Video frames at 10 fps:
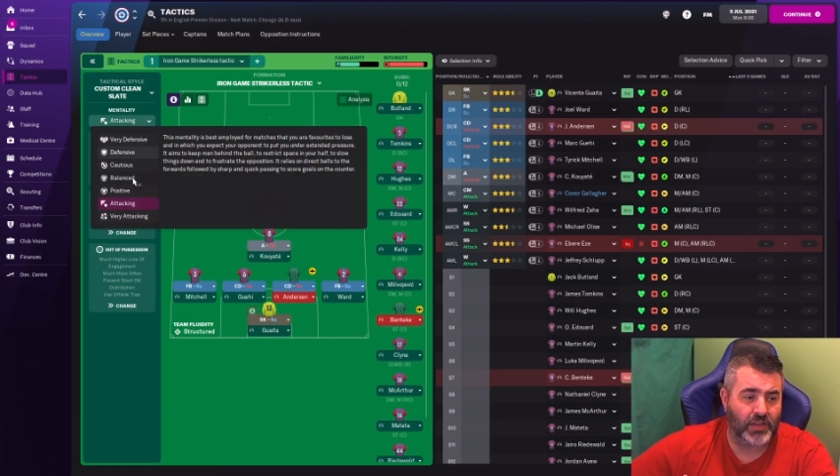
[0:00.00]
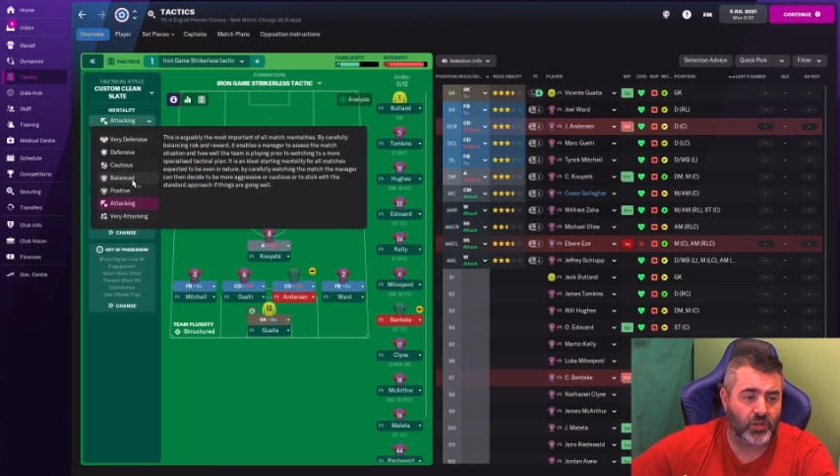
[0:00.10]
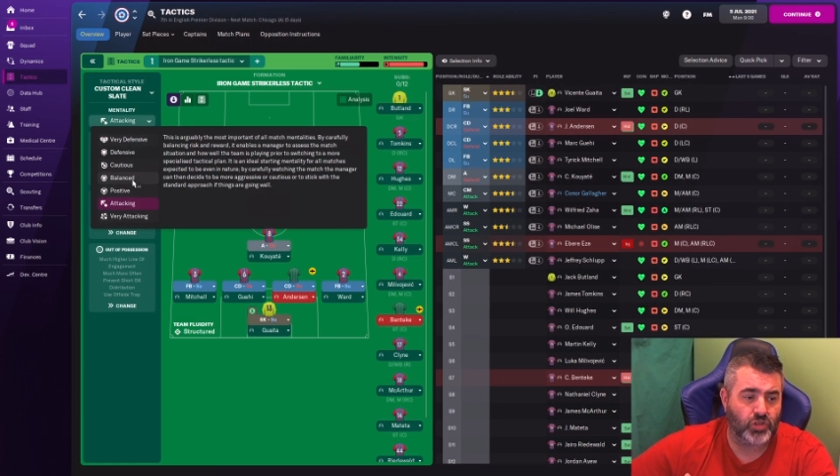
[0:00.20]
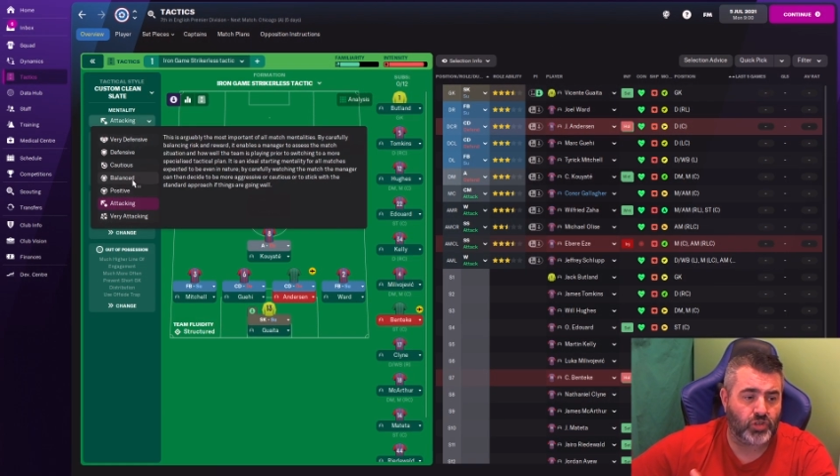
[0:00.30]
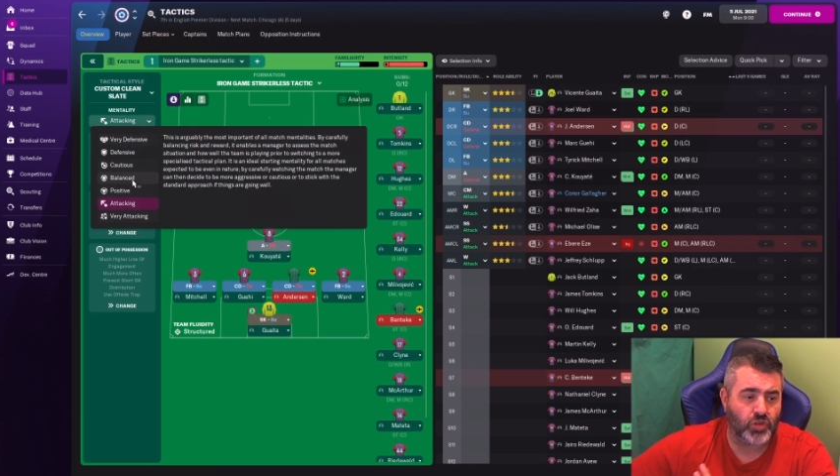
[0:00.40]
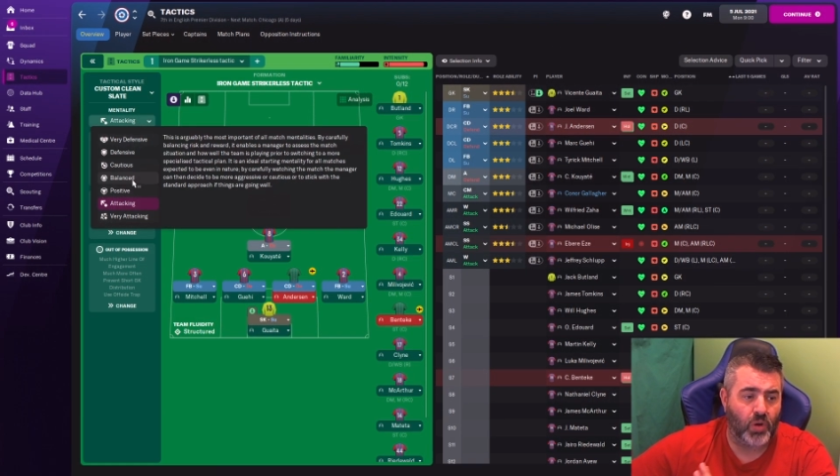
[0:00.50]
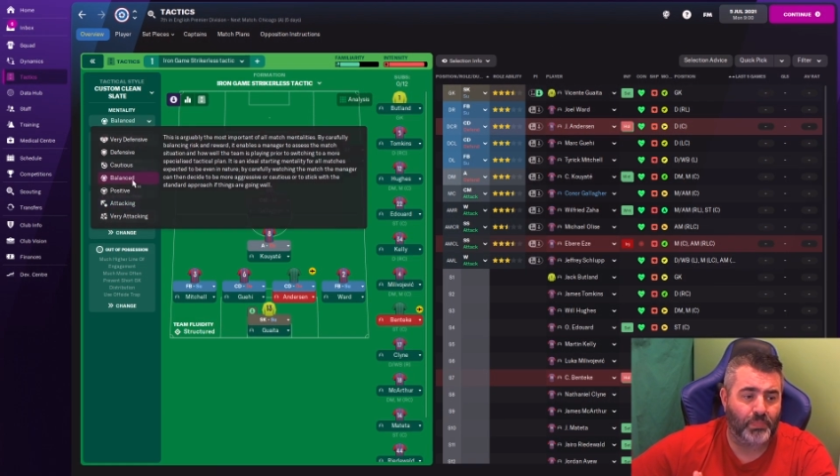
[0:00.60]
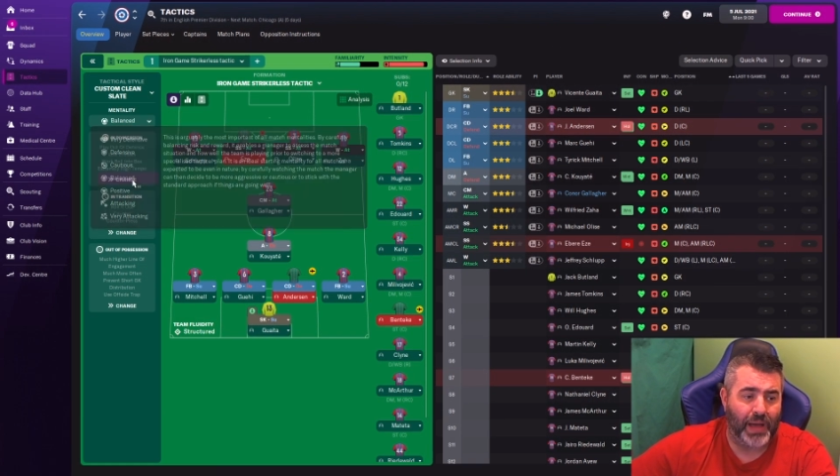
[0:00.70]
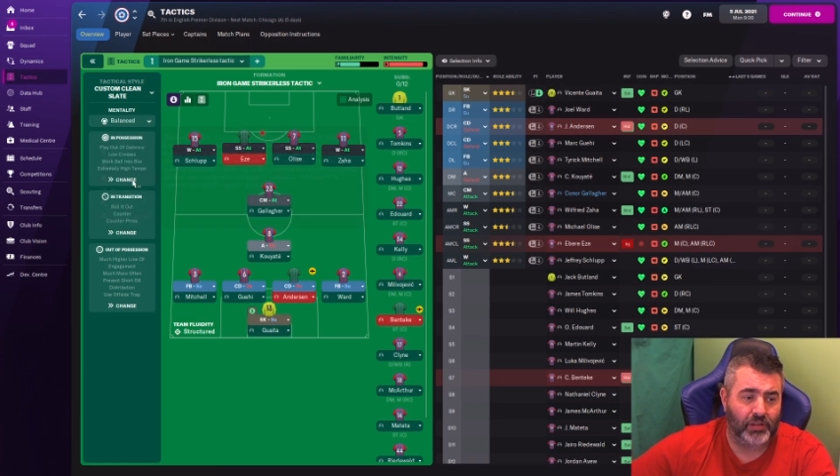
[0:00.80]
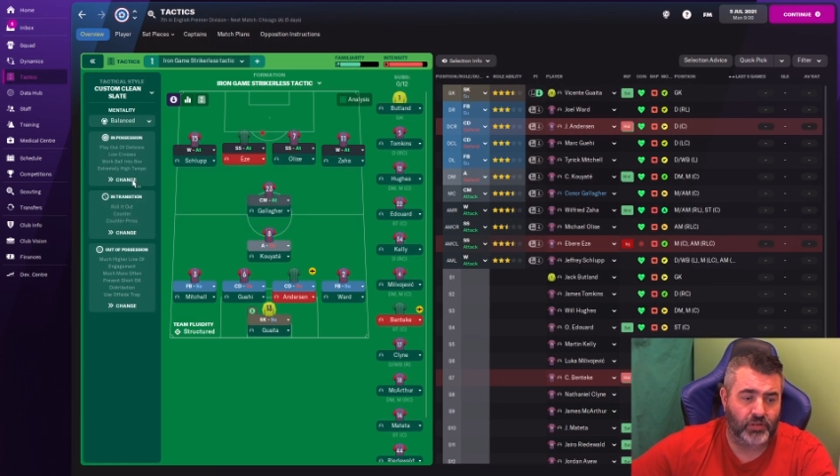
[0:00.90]
and just go
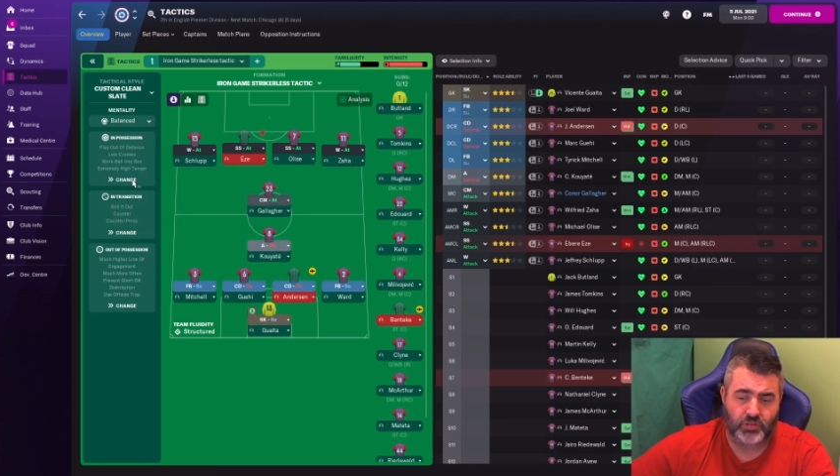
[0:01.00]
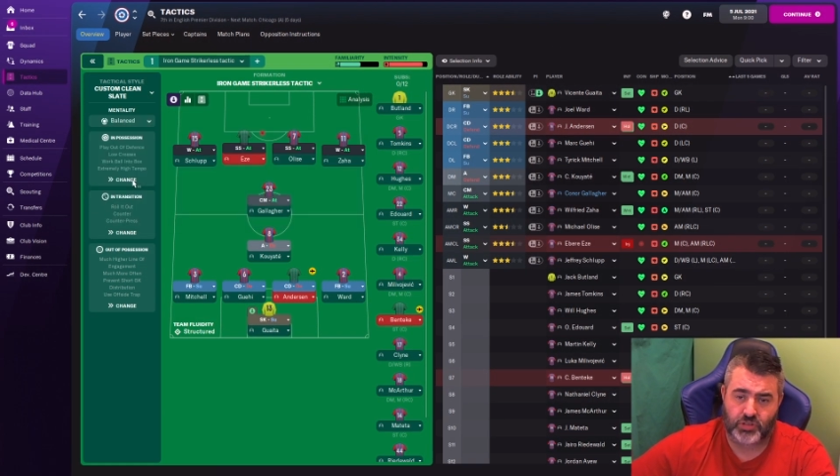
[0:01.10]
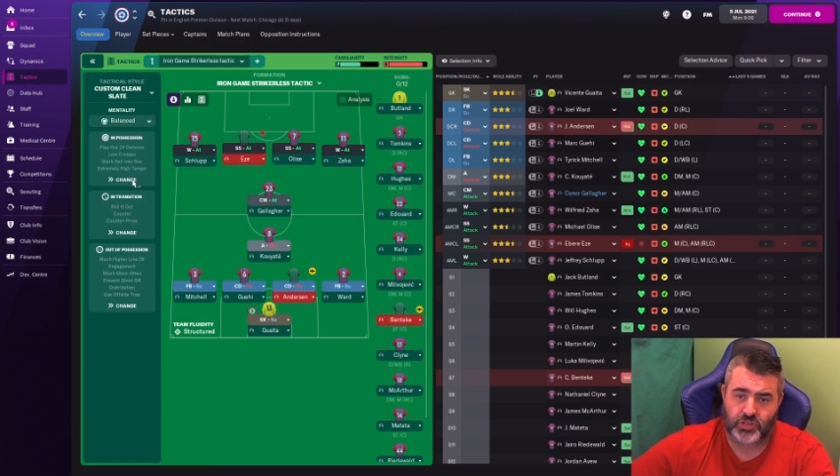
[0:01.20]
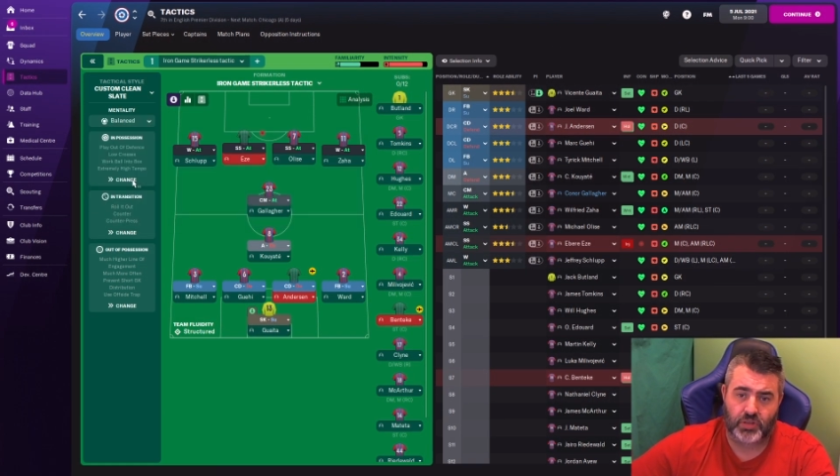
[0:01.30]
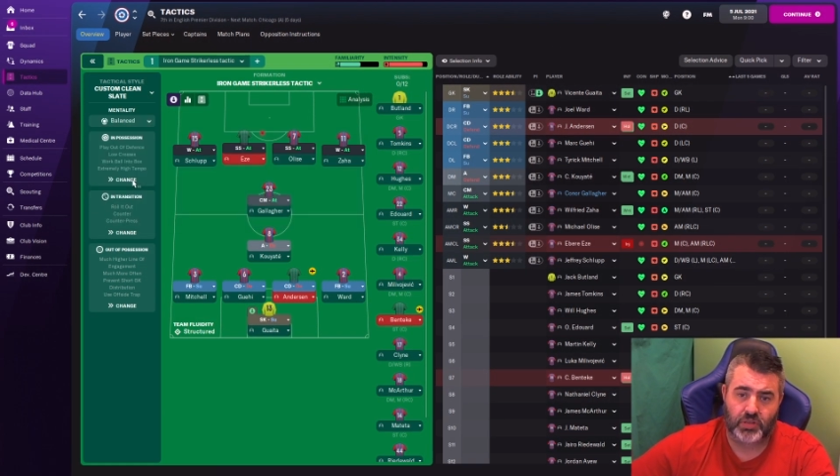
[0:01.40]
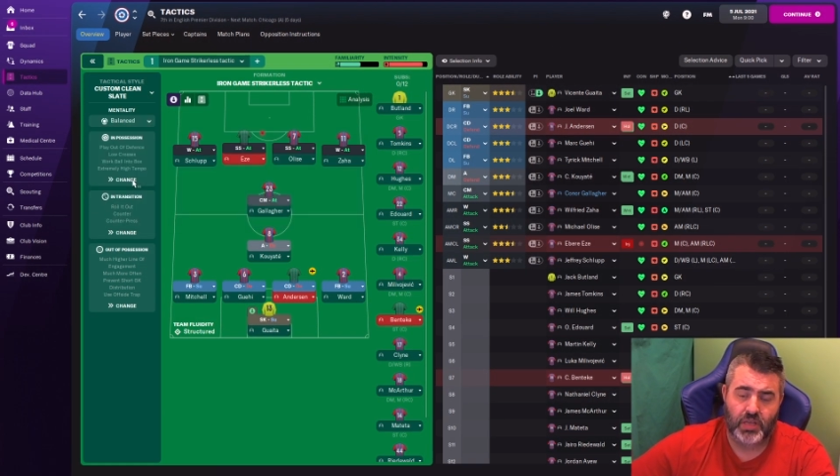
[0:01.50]
balanced,